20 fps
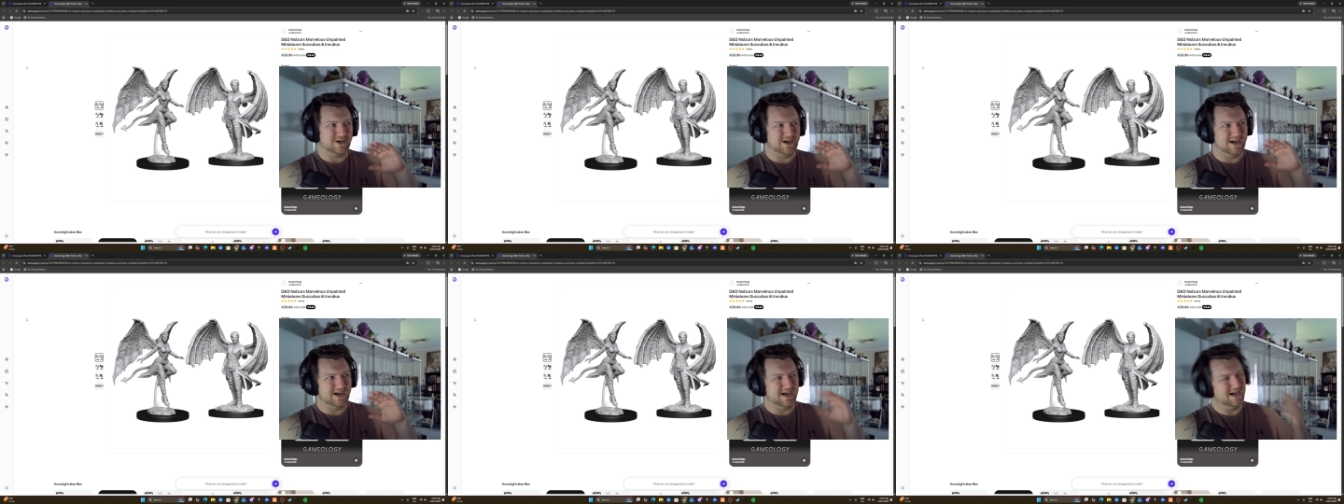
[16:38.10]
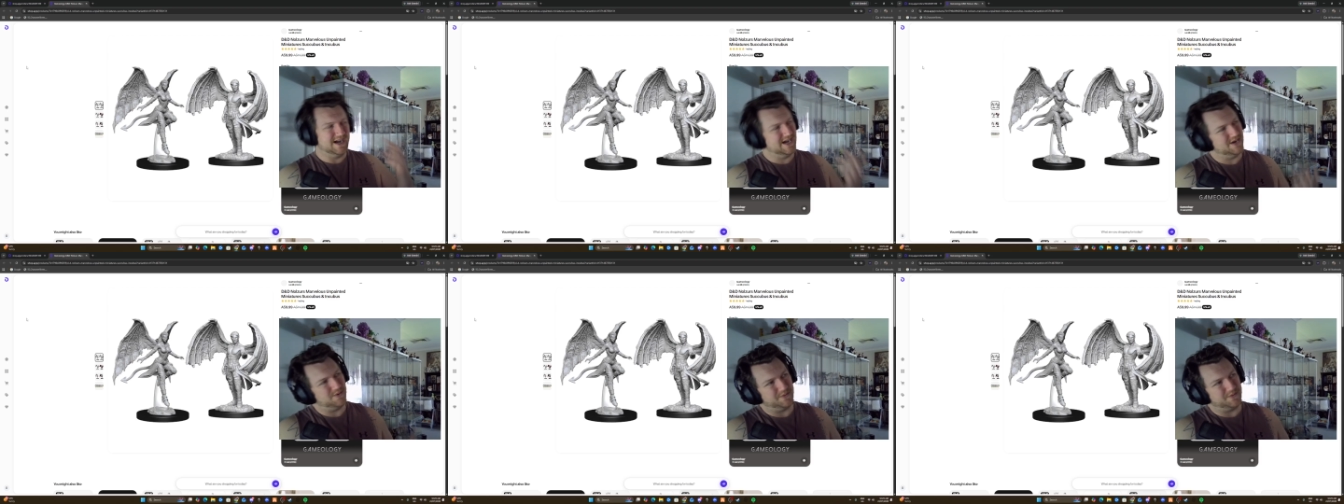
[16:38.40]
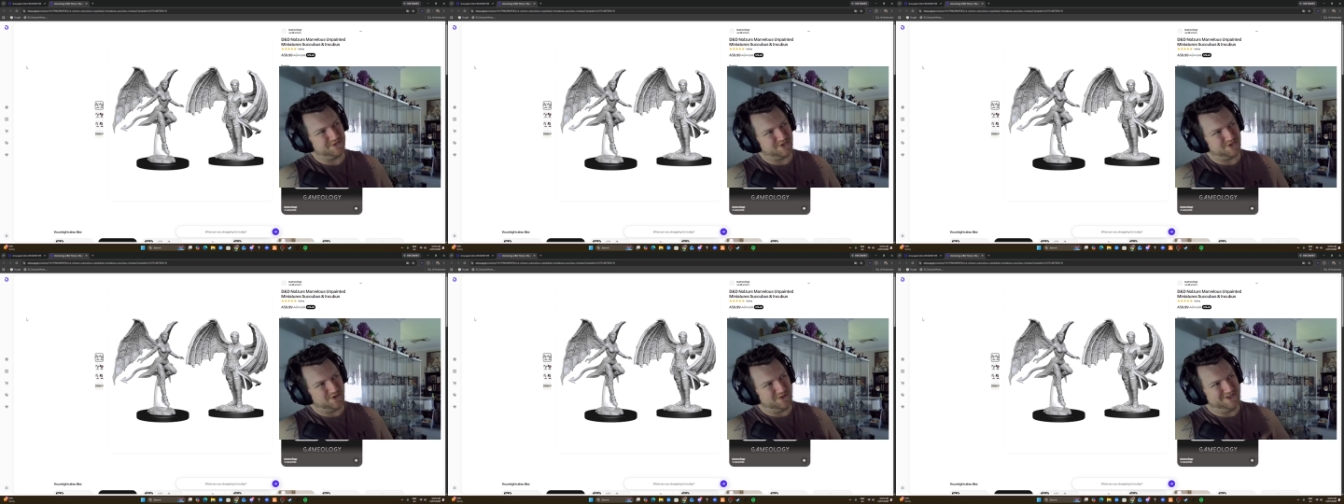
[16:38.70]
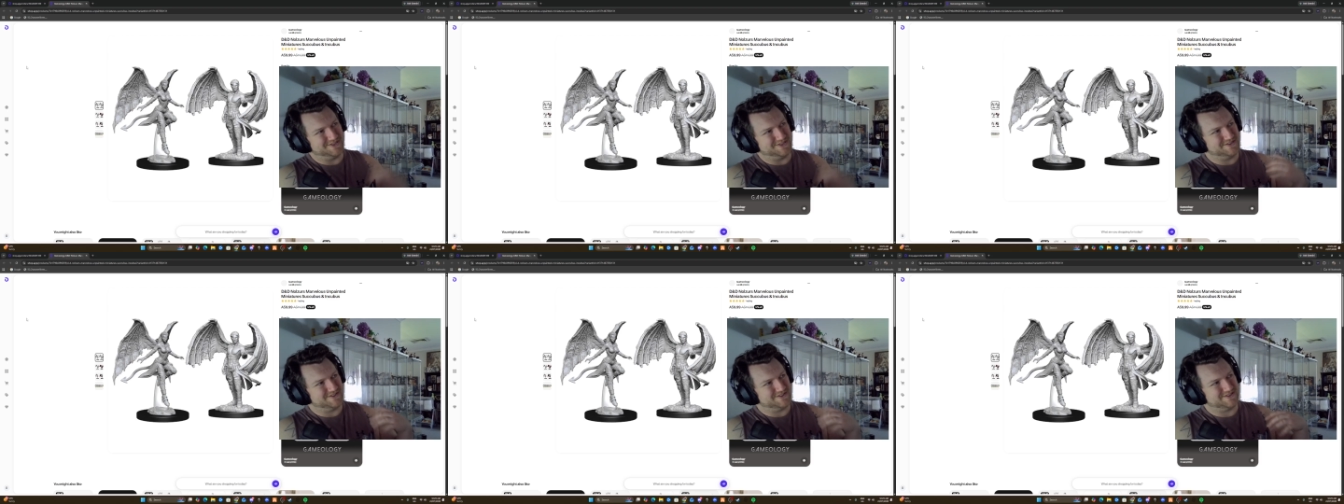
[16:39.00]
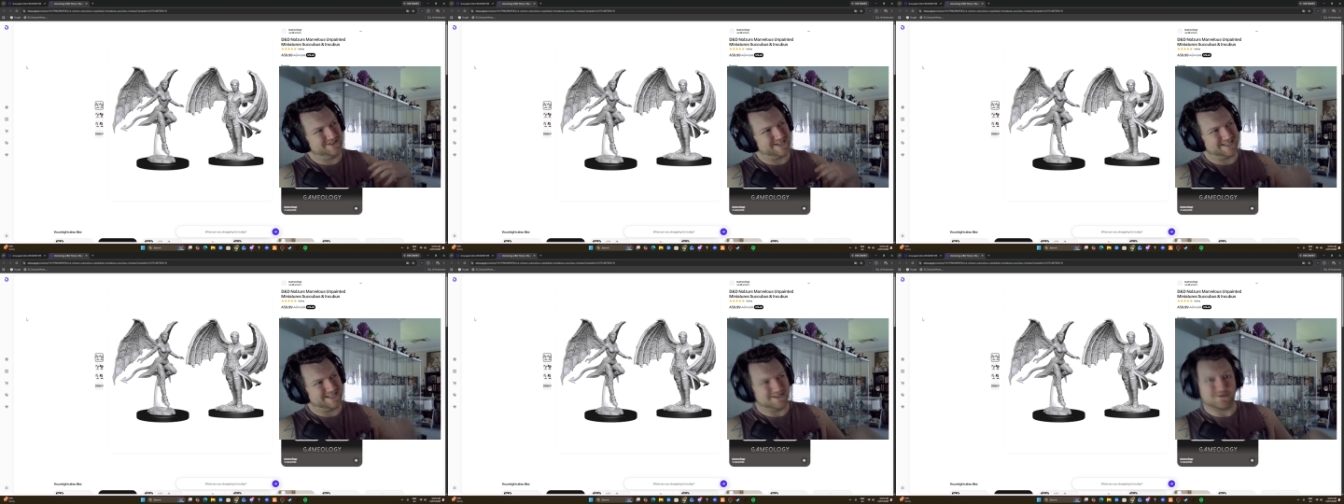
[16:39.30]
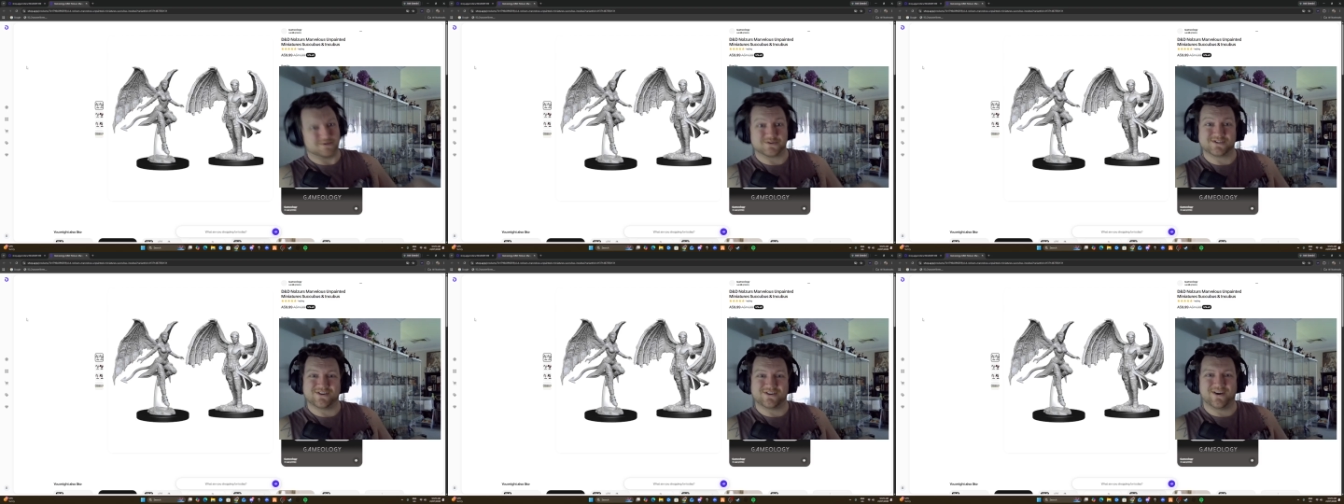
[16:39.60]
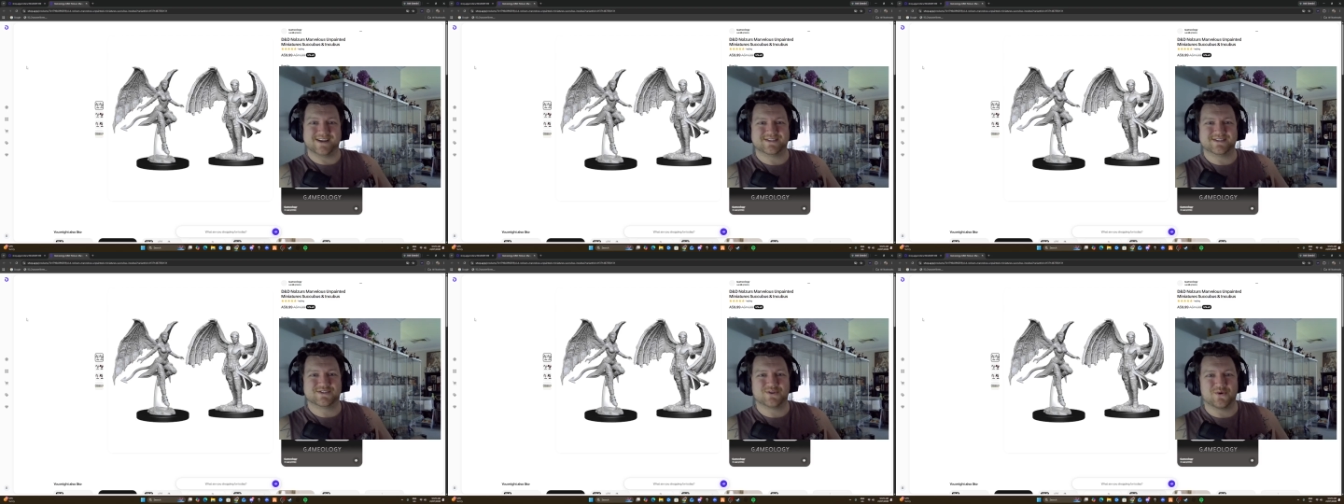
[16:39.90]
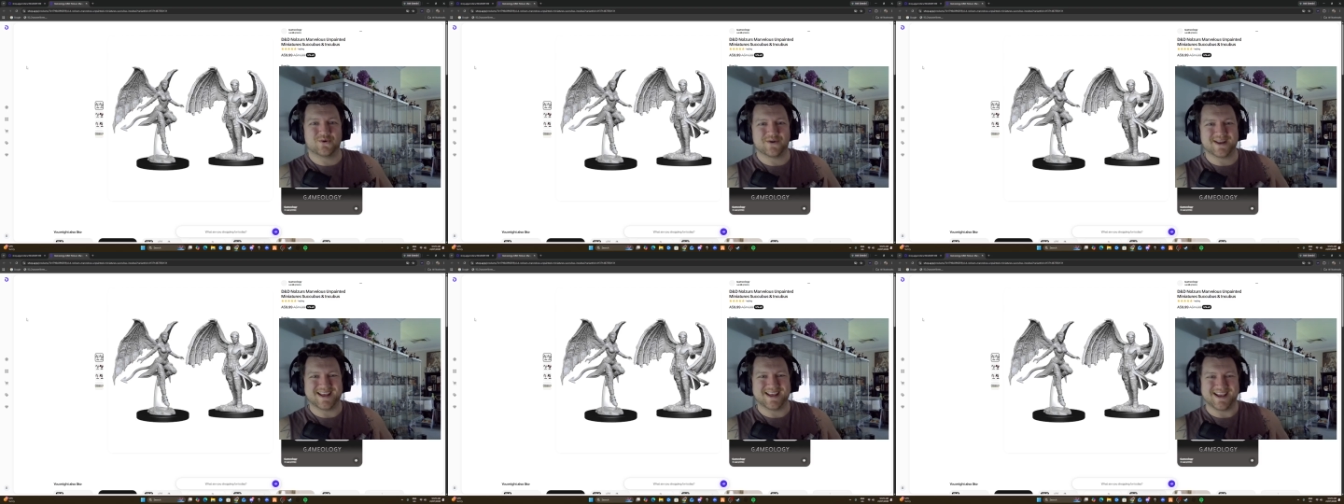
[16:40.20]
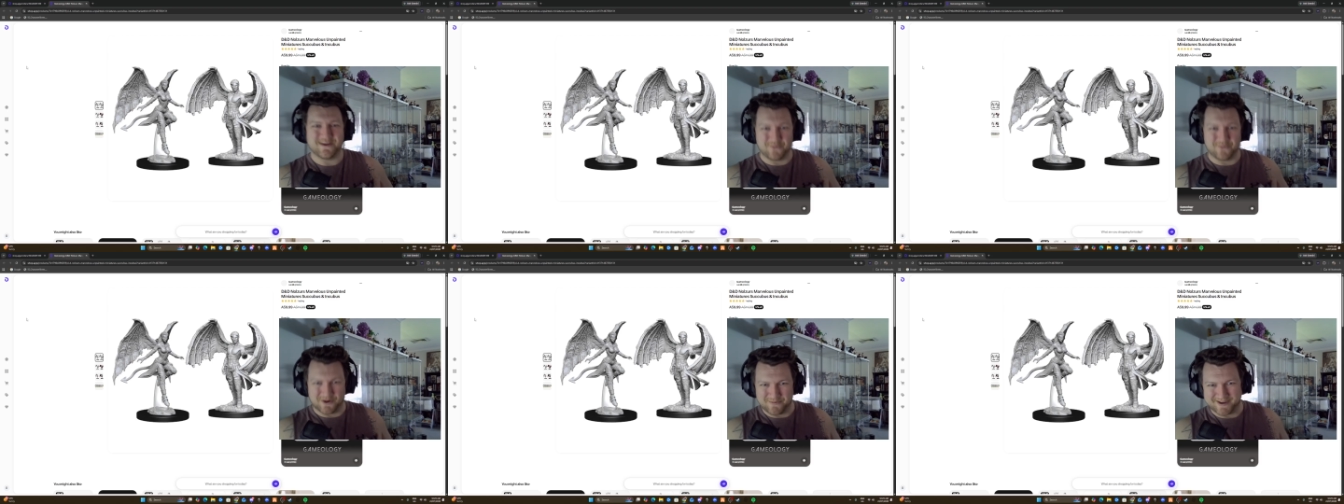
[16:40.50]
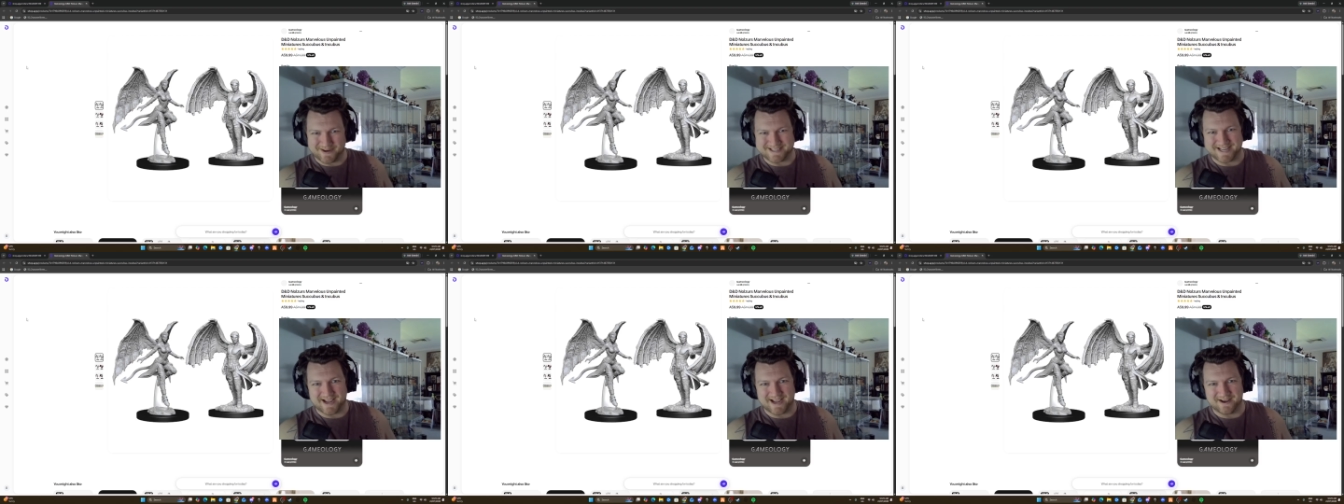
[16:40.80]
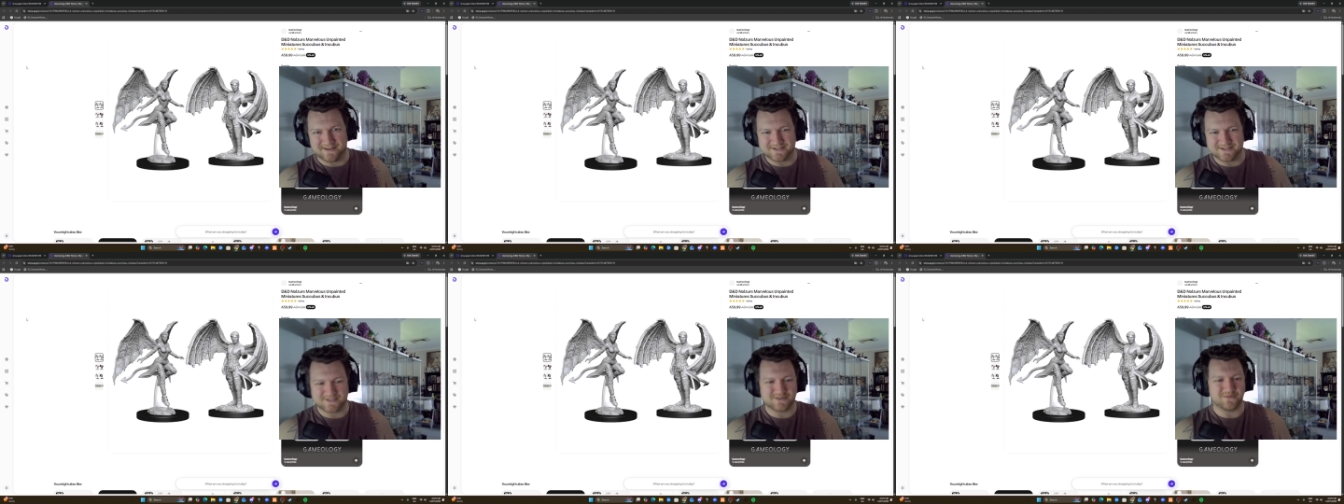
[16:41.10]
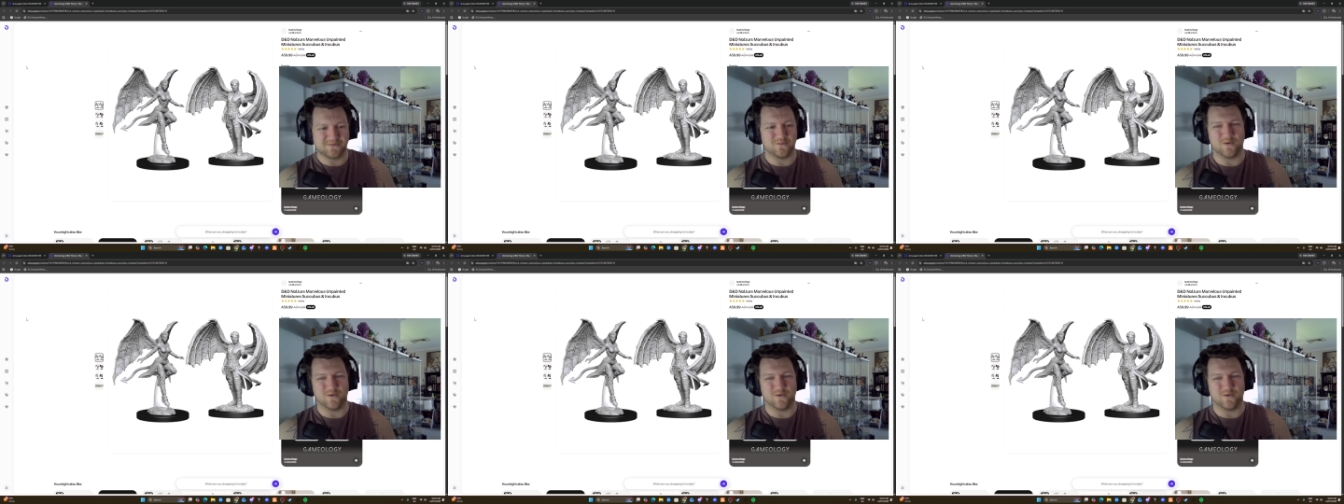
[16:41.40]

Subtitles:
what would you call it? Like a little side story in one of my towns